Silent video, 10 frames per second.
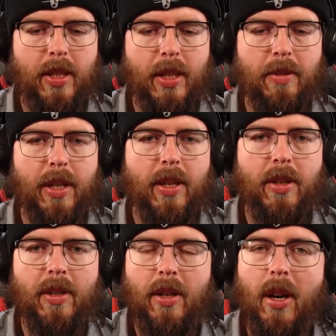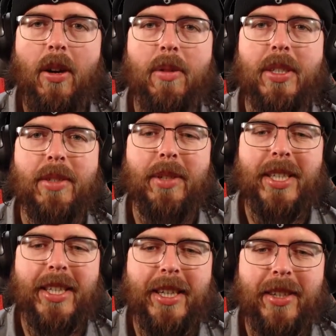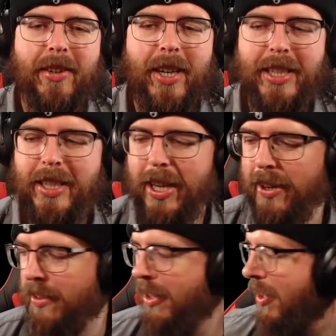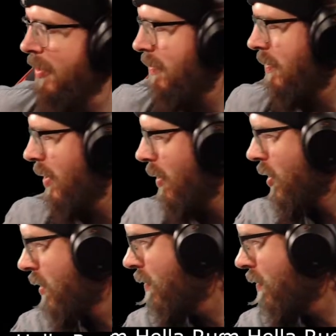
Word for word: Here we go. Oh, it's resting at the grace now. Cool. Awesome.